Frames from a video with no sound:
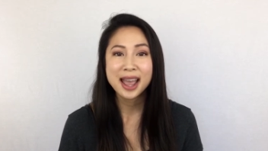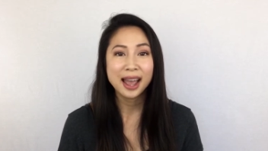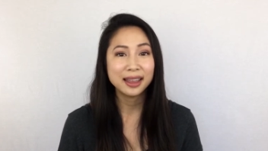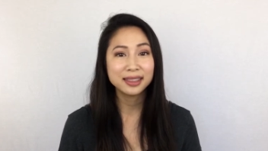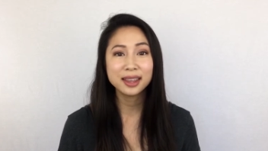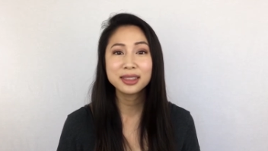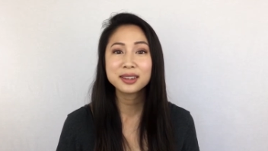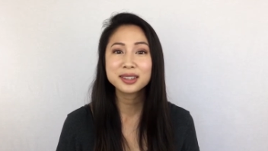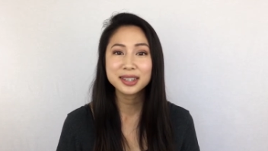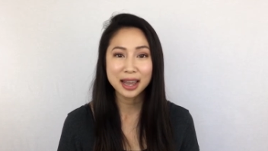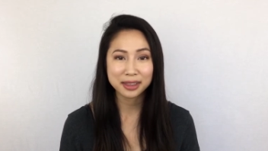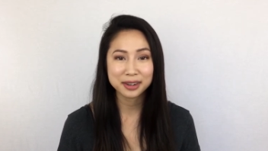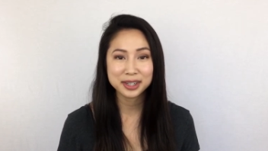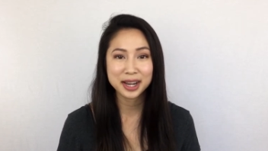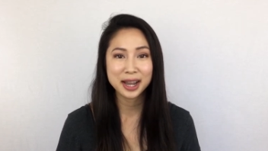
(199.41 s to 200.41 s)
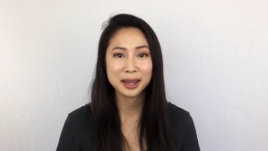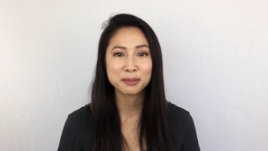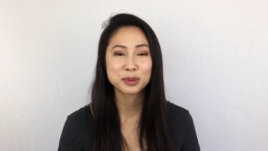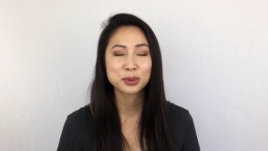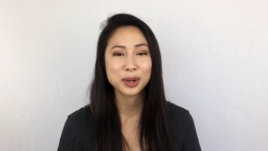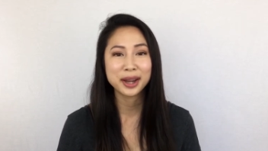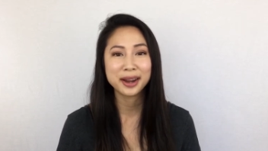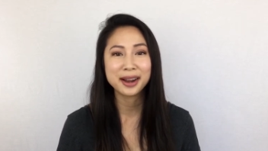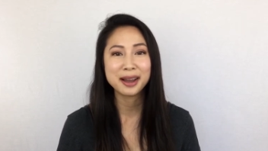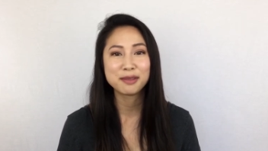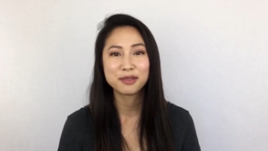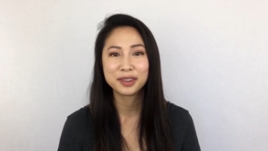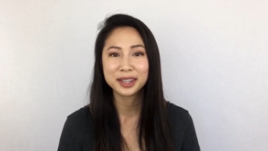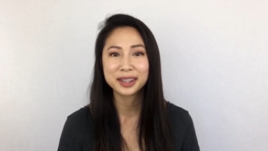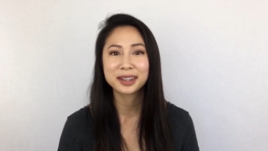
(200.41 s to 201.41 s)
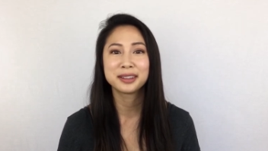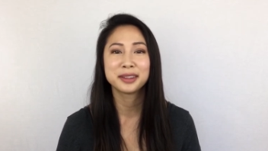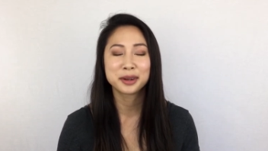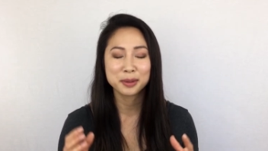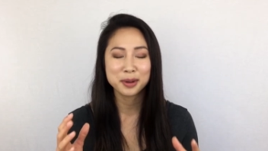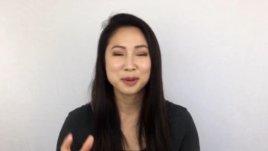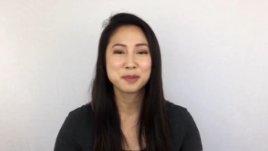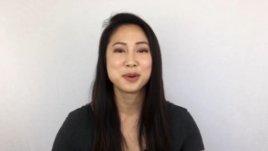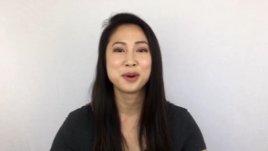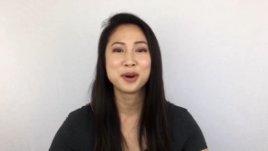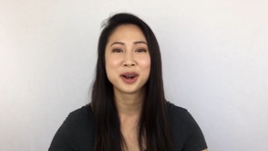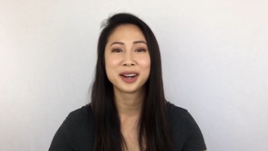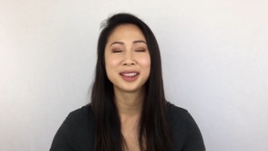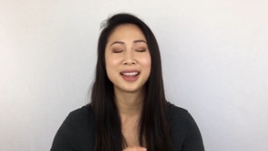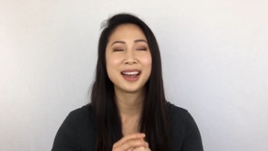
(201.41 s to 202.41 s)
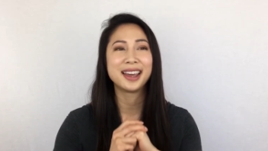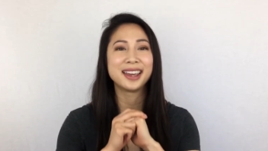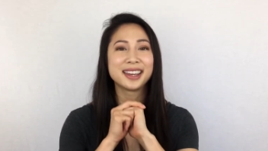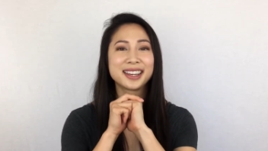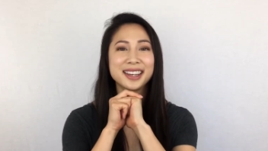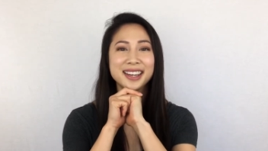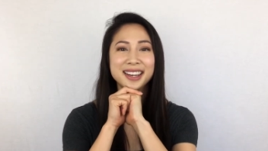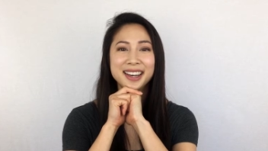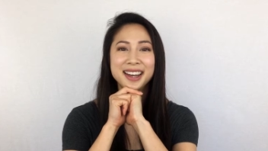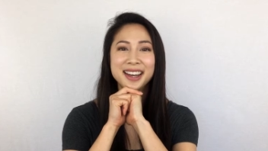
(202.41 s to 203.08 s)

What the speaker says: And then there's other times where I'm feeling a little bit more like